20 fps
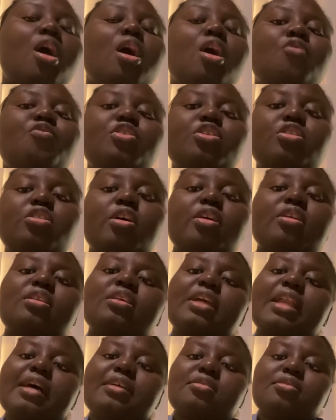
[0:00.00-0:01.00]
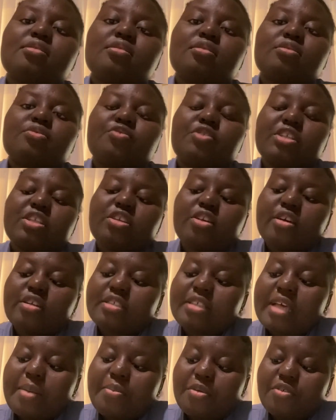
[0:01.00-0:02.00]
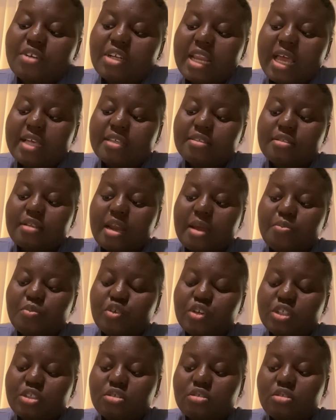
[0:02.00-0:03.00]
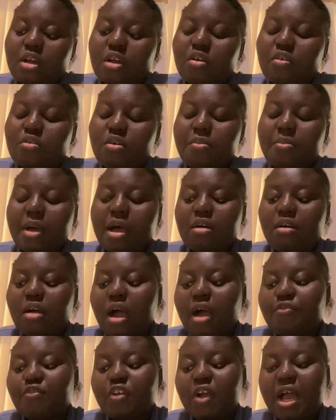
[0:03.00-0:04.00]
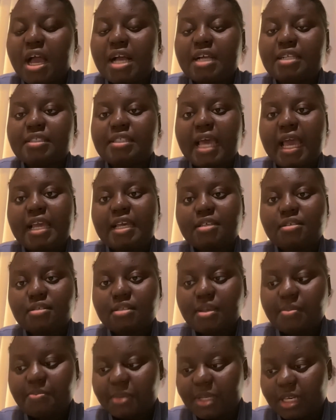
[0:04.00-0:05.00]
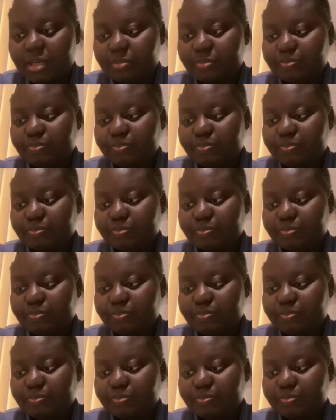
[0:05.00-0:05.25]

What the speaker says: The third type of class that I'm going to talk about are the antihistamine.